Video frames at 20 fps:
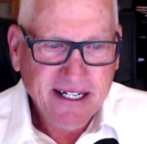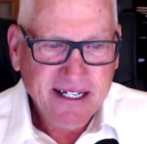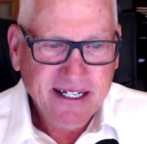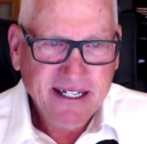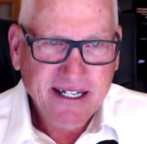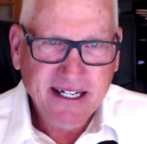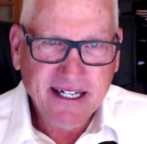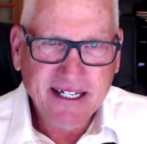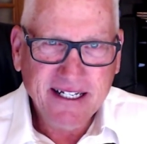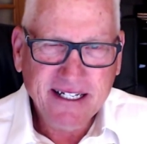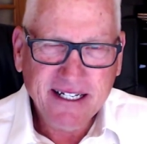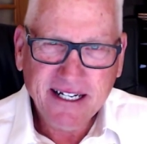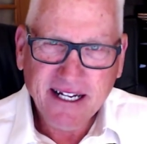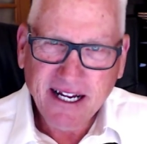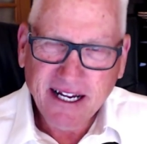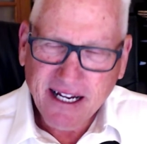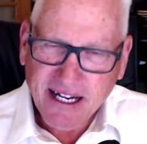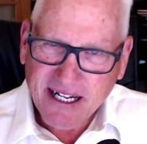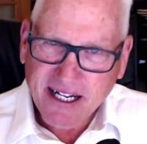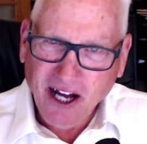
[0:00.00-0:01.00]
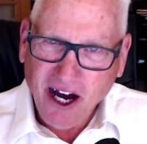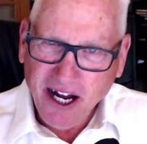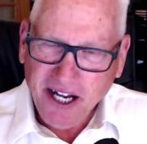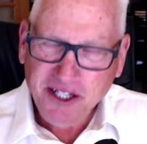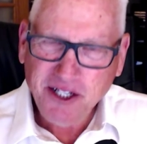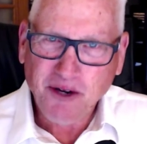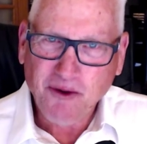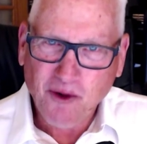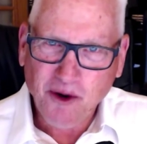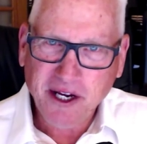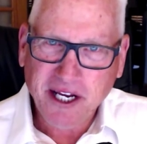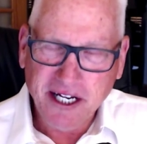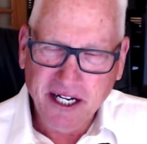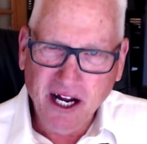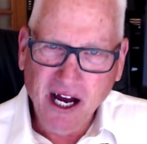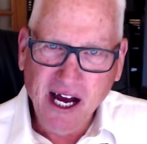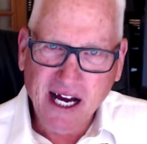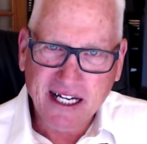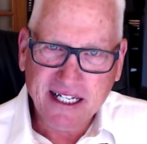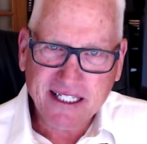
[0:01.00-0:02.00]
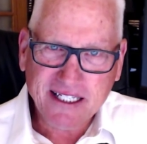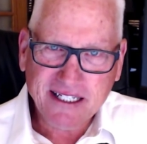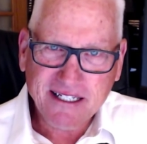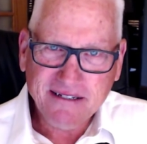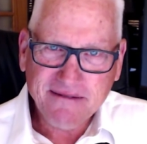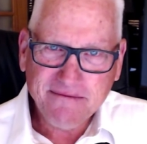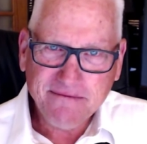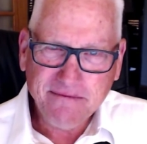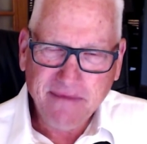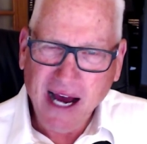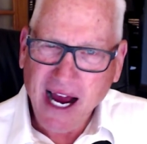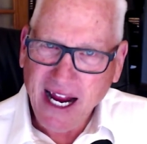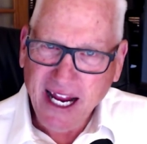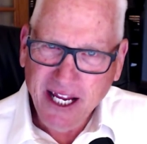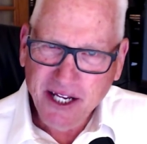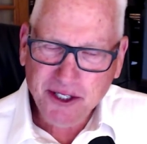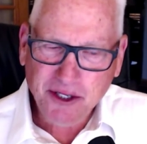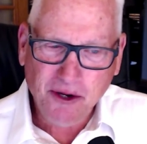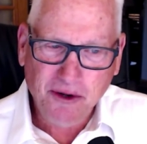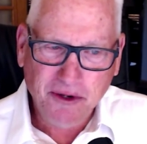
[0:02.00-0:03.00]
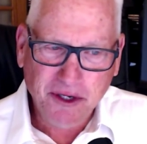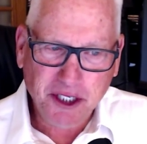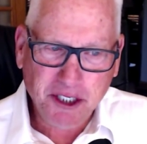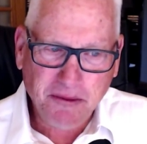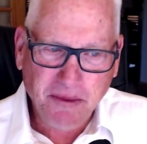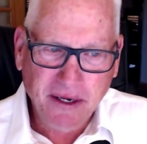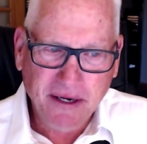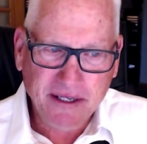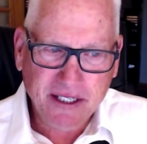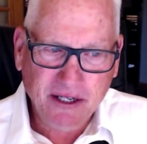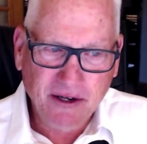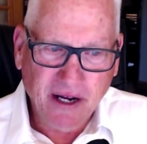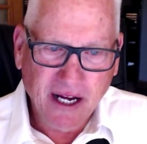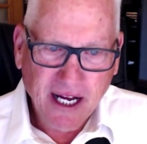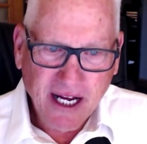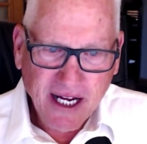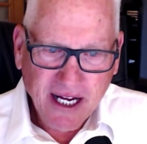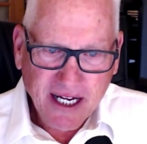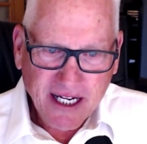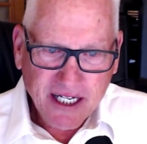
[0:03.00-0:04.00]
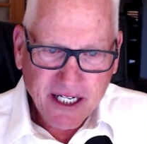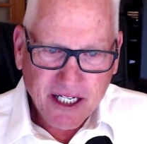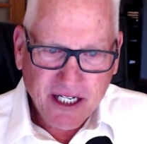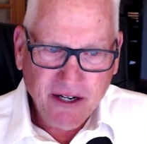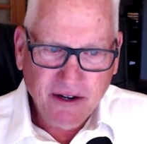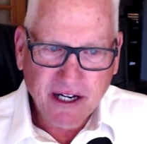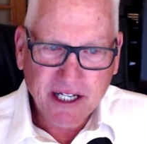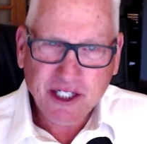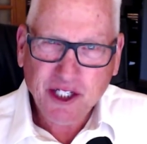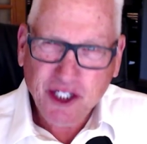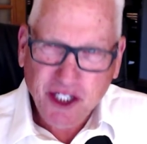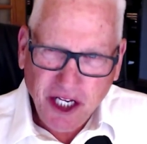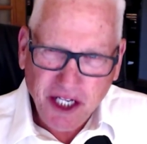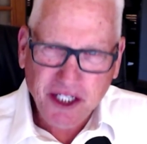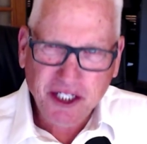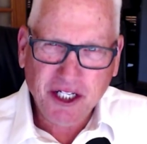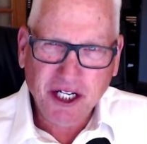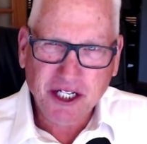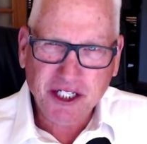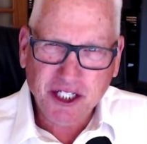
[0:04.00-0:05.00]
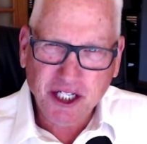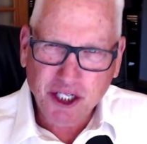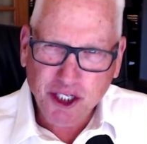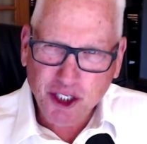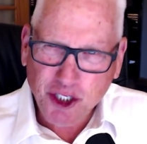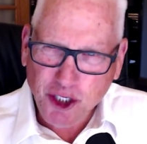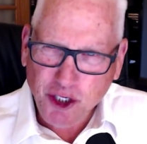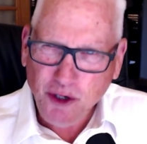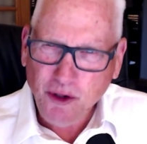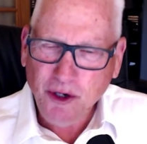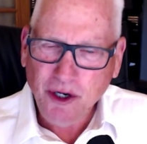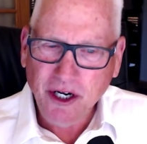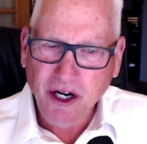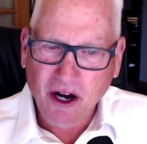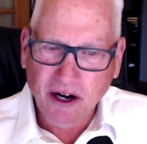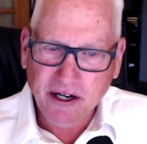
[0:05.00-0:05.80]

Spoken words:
And God is at work in us by his Holy Spirit to assist us to steward our